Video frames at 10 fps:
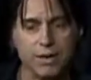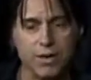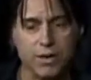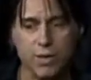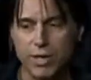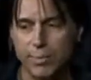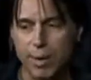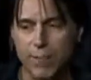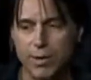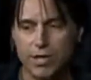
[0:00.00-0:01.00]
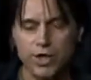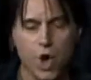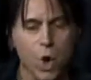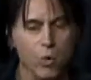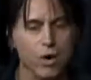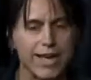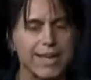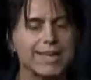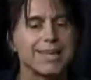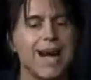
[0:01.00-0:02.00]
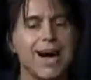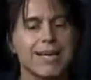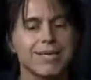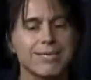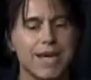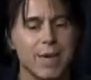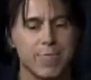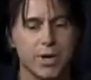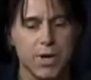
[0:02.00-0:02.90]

including the population, were in lockstep.